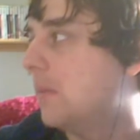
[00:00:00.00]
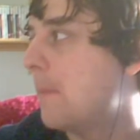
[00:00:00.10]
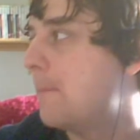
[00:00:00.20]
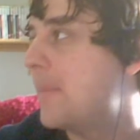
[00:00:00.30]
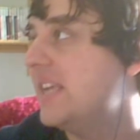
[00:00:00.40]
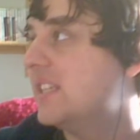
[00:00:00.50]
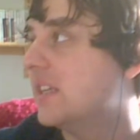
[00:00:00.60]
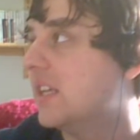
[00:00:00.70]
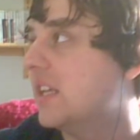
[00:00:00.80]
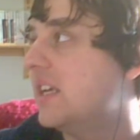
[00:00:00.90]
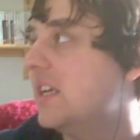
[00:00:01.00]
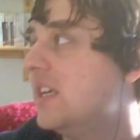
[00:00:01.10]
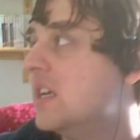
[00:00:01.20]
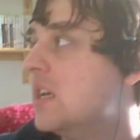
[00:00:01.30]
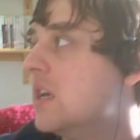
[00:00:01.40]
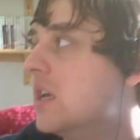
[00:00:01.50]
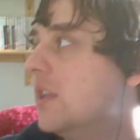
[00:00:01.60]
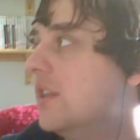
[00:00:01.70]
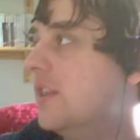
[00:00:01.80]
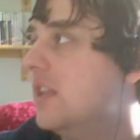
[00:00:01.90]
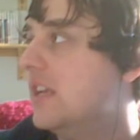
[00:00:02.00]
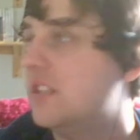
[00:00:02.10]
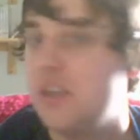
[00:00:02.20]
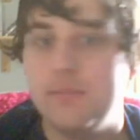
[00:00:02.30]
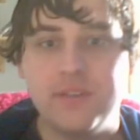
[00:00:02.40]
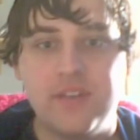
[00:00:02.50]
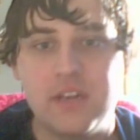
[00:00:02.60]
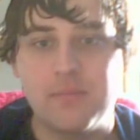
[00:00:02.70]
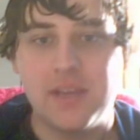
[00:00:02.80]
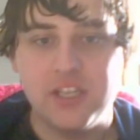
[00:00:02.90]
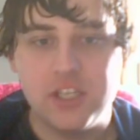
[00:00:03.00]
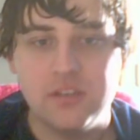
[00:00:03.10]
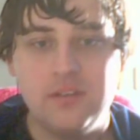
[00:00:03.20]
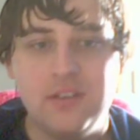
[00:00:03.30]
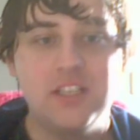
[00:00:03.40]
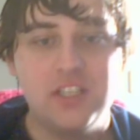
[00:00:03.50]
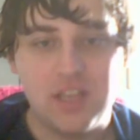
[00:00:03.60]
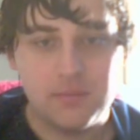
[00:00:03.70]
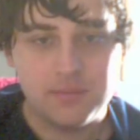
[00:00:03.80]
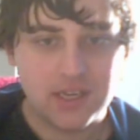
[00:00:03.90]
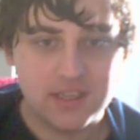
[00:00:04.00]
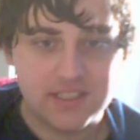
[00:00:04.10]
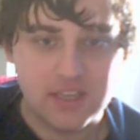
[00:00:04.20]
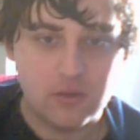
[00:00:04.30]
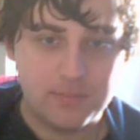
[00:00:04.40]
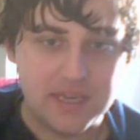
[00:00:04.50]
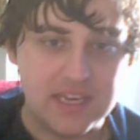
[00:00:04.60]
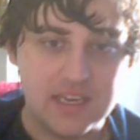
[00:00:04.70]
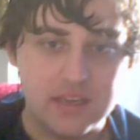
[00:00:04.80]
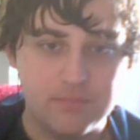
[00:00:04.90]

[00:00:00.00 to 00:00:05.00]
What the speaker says: Basically, in terms of animation, sometimes the